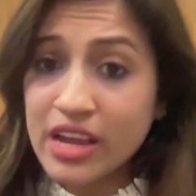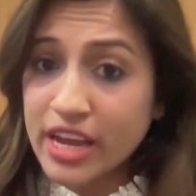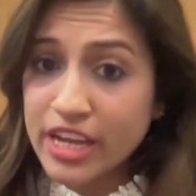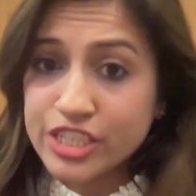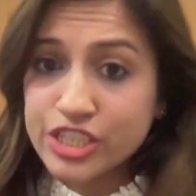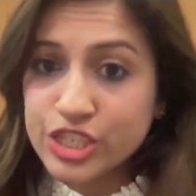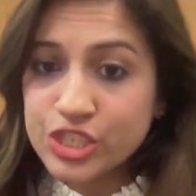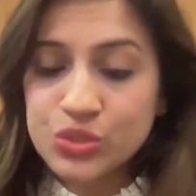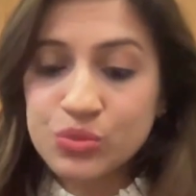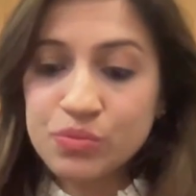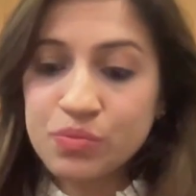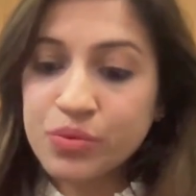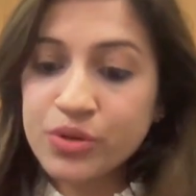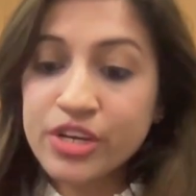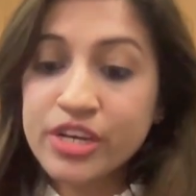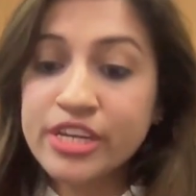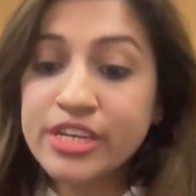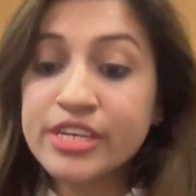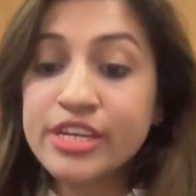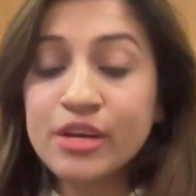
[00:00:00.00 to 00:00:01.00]
And just to put
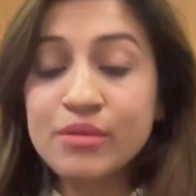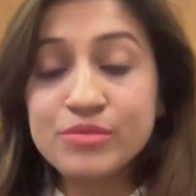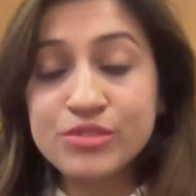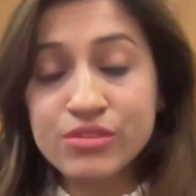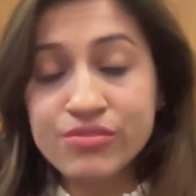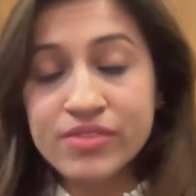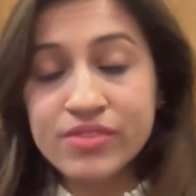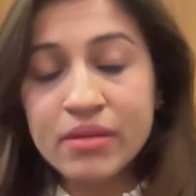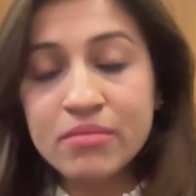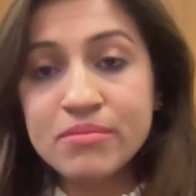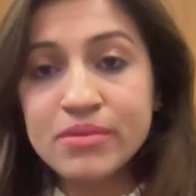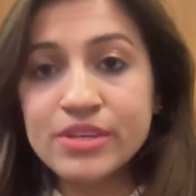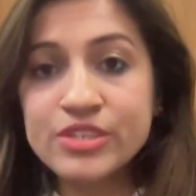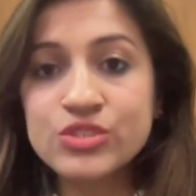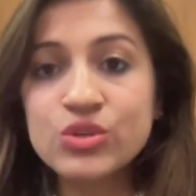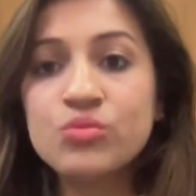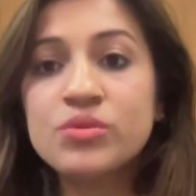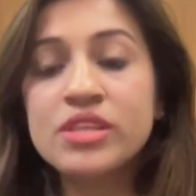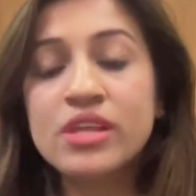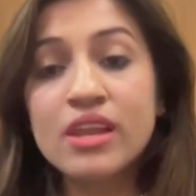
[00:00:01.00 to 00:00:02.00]
it in terms of
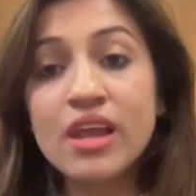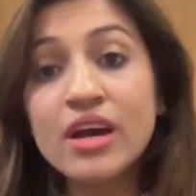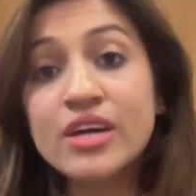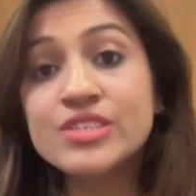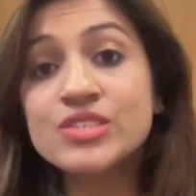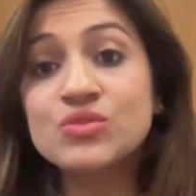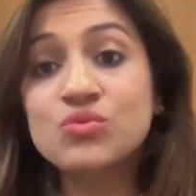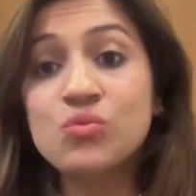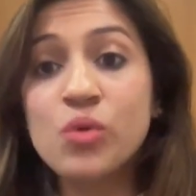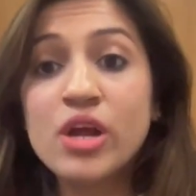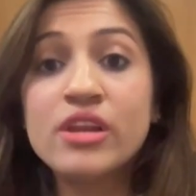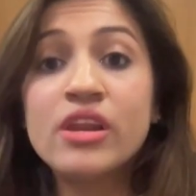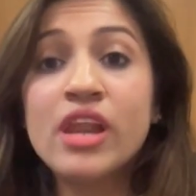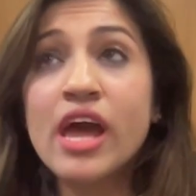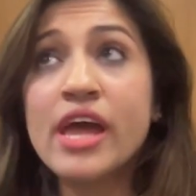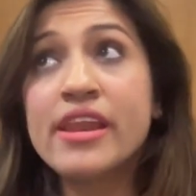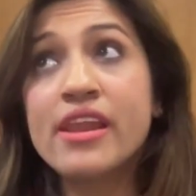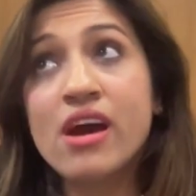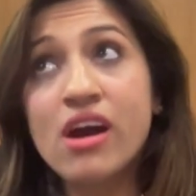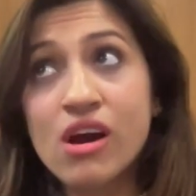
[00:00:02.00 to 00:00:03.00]
numbers, over the last
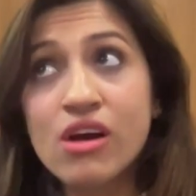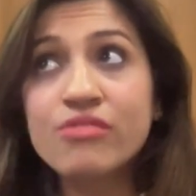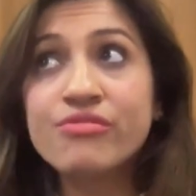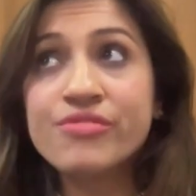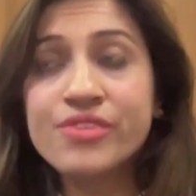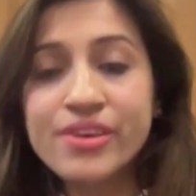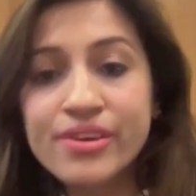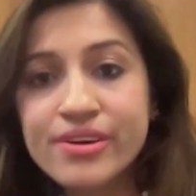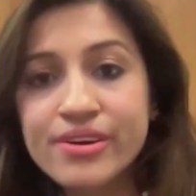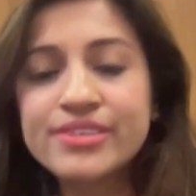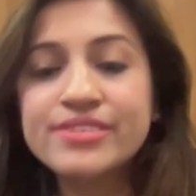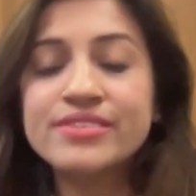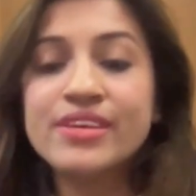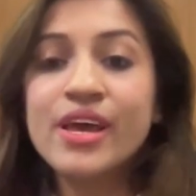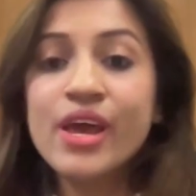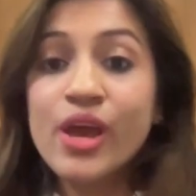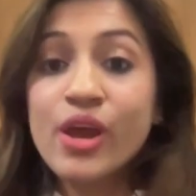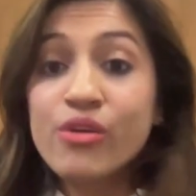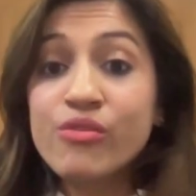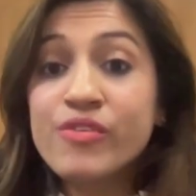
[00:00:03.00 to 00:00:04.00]
1.5 years,
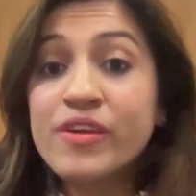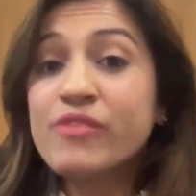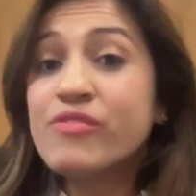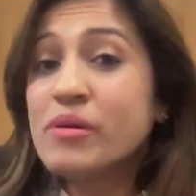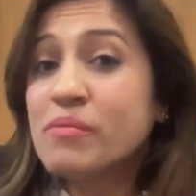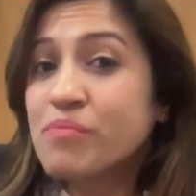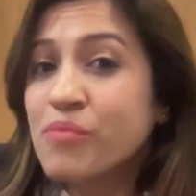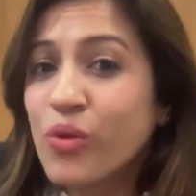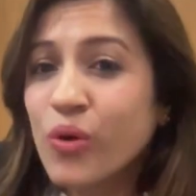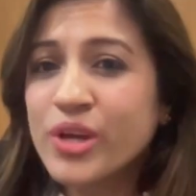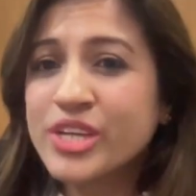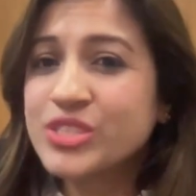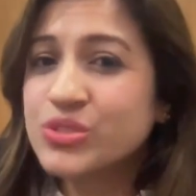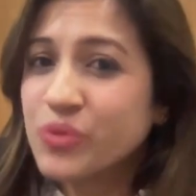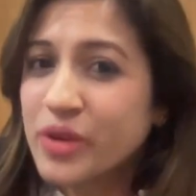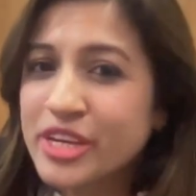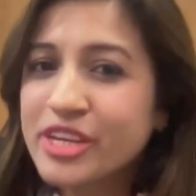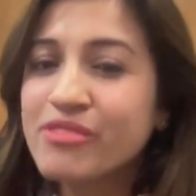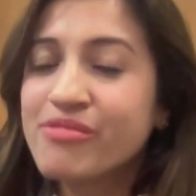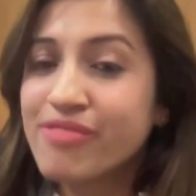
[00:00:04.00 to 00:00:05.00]
we've employed
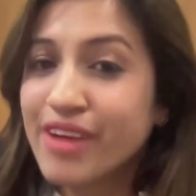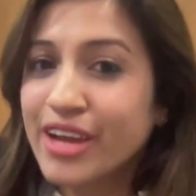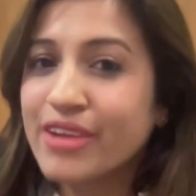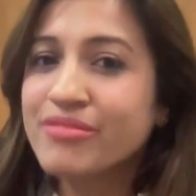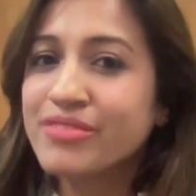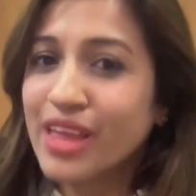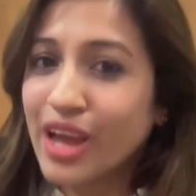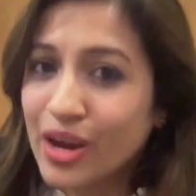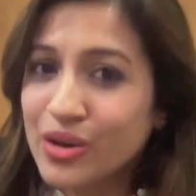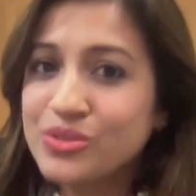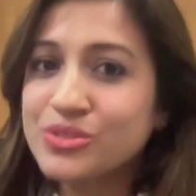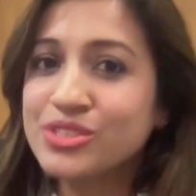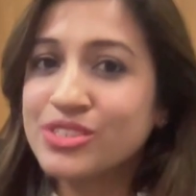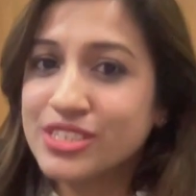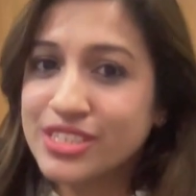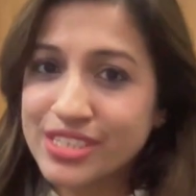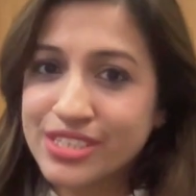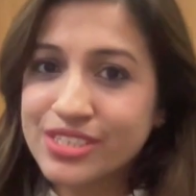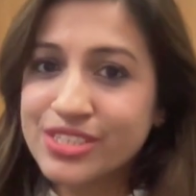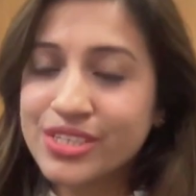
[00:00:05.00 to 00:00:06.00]

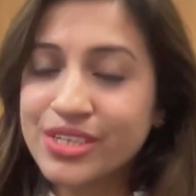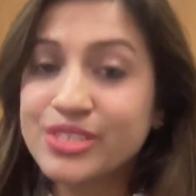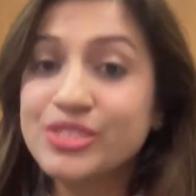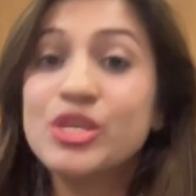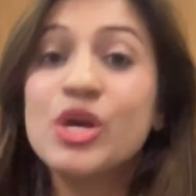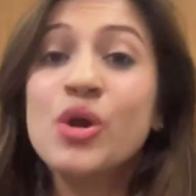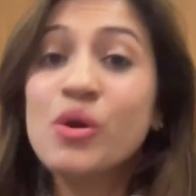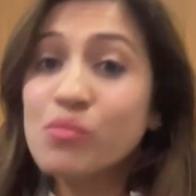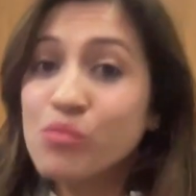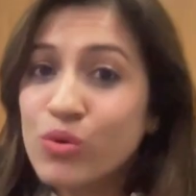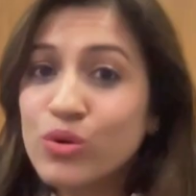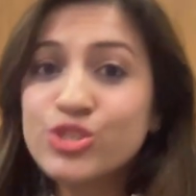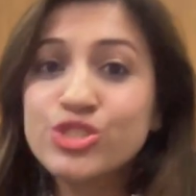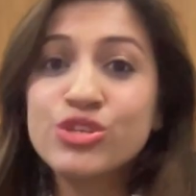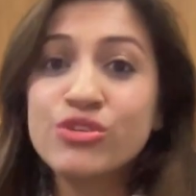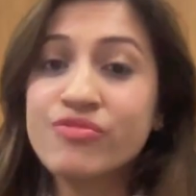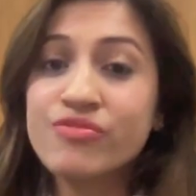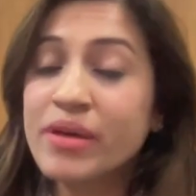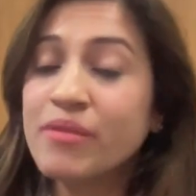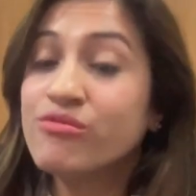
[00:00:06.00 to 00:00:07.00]
25,000 teachers,
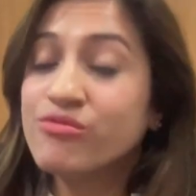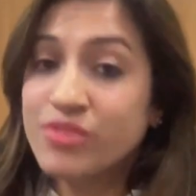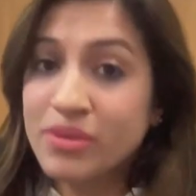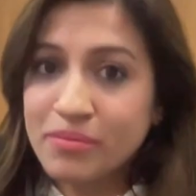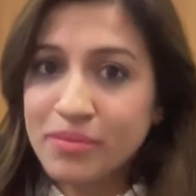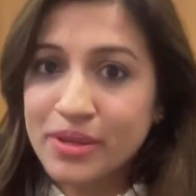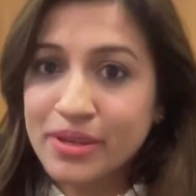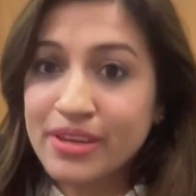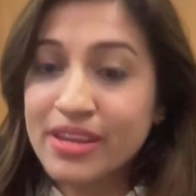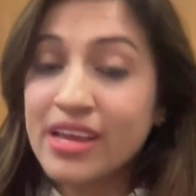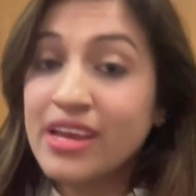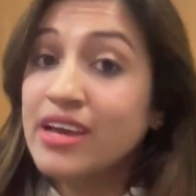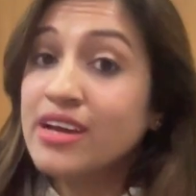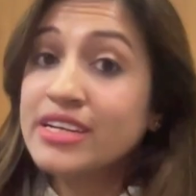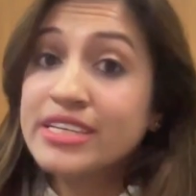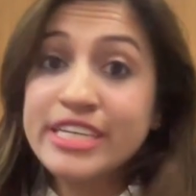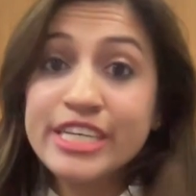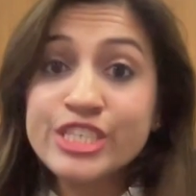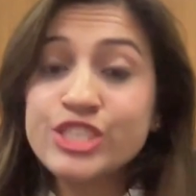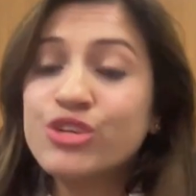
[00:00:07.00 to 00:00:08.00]
most of them women,
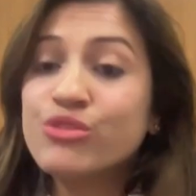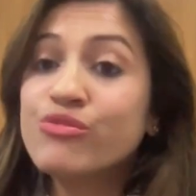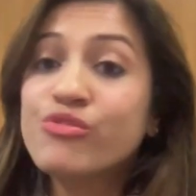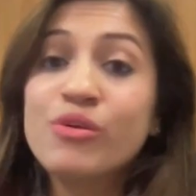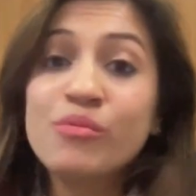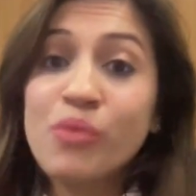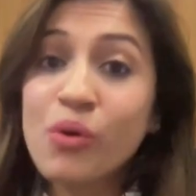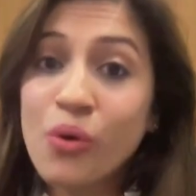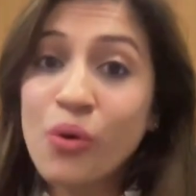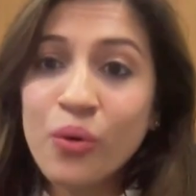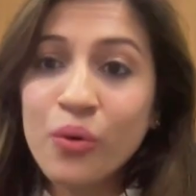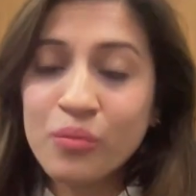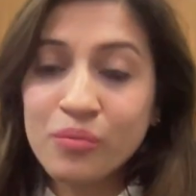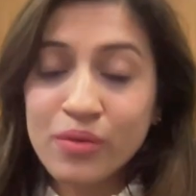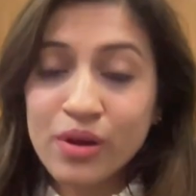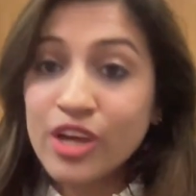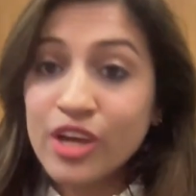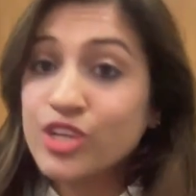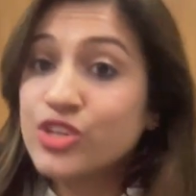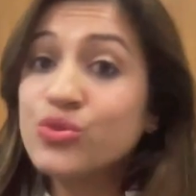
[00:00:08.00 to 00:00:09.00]
teaching from
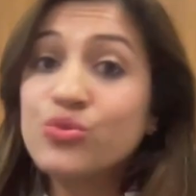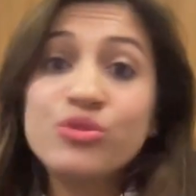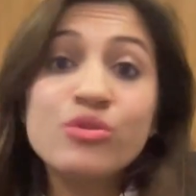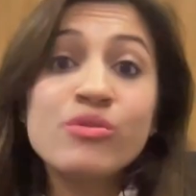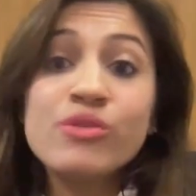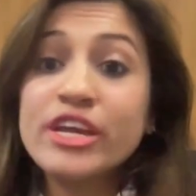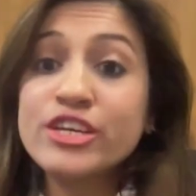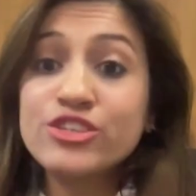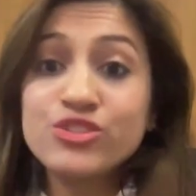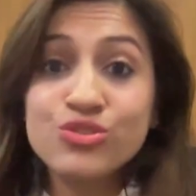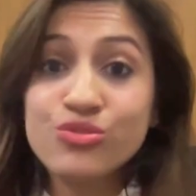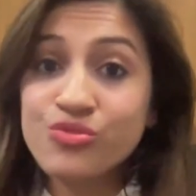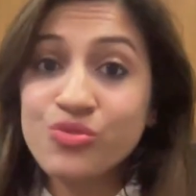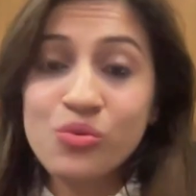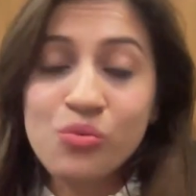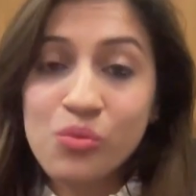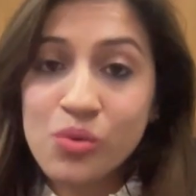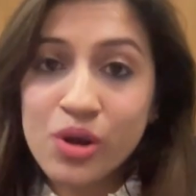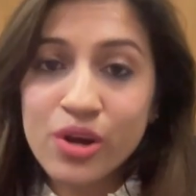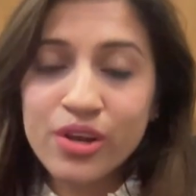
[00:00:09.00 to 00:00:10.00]
home to the rest of
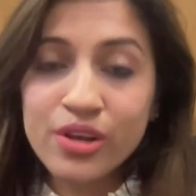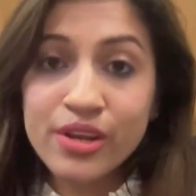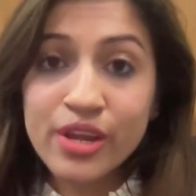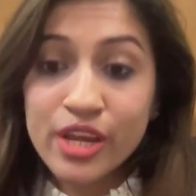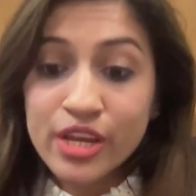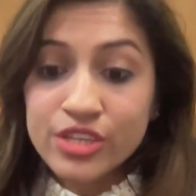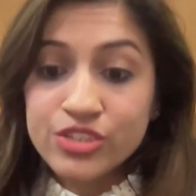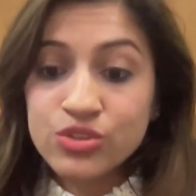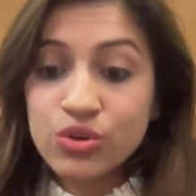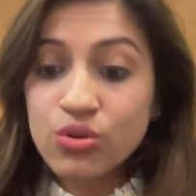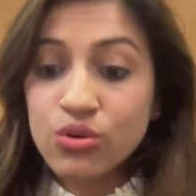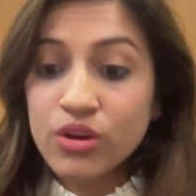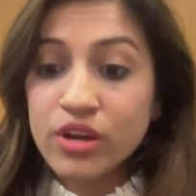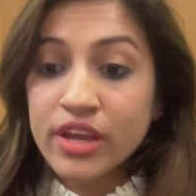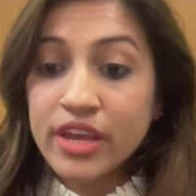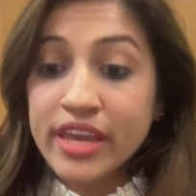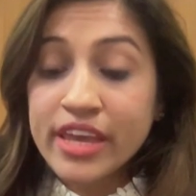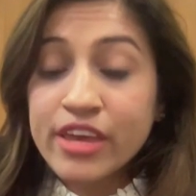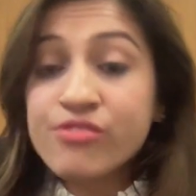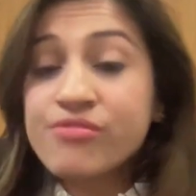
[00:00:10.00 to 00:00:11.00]
the world.
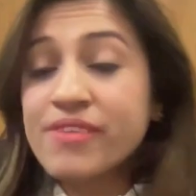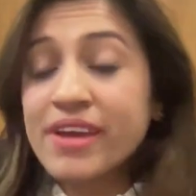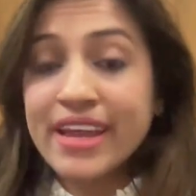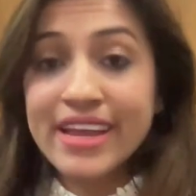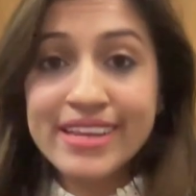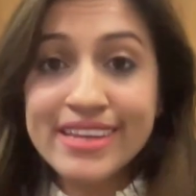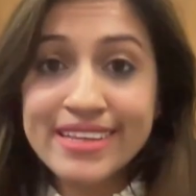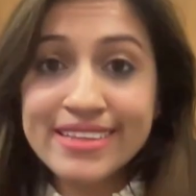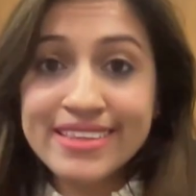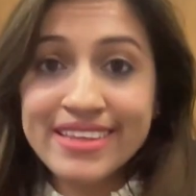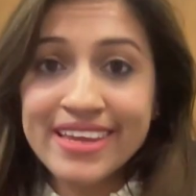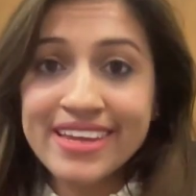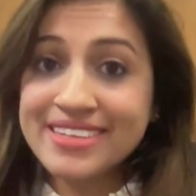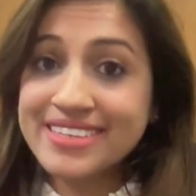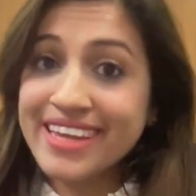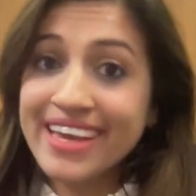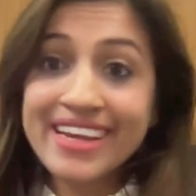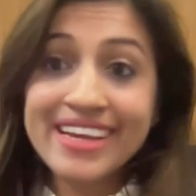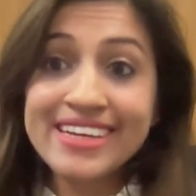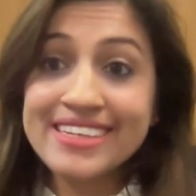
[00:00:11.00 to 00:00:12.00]
So if
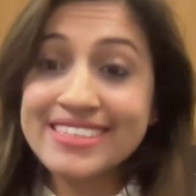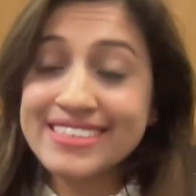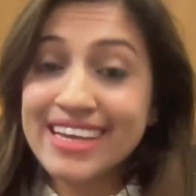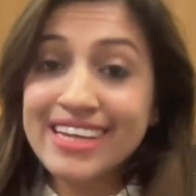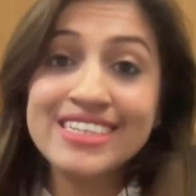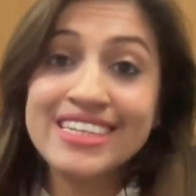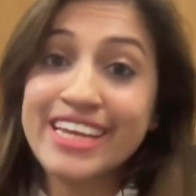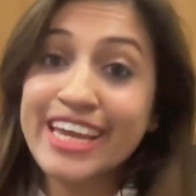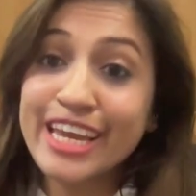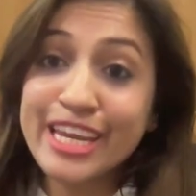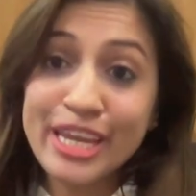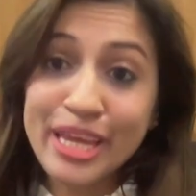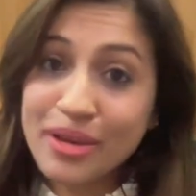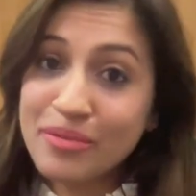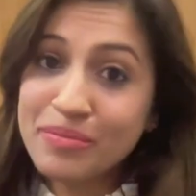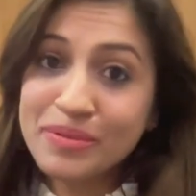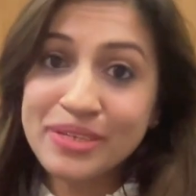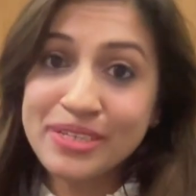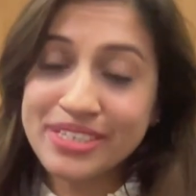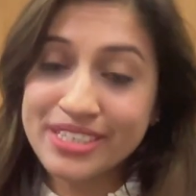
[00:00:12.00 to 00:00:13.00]
anything, tech has actually
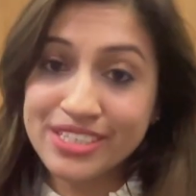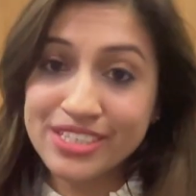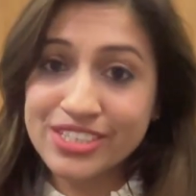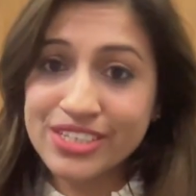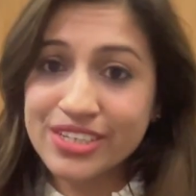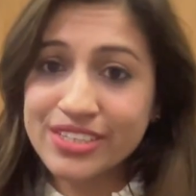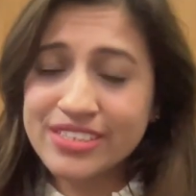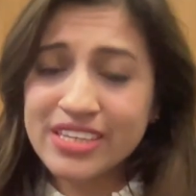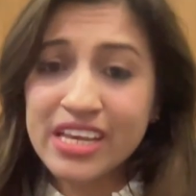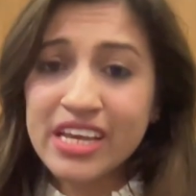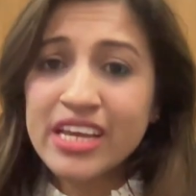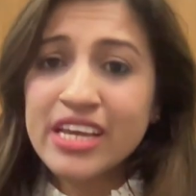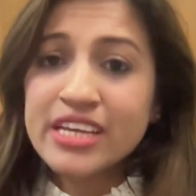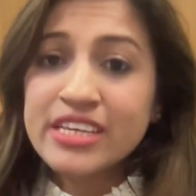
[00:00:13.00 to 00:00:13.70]
enabled teachers.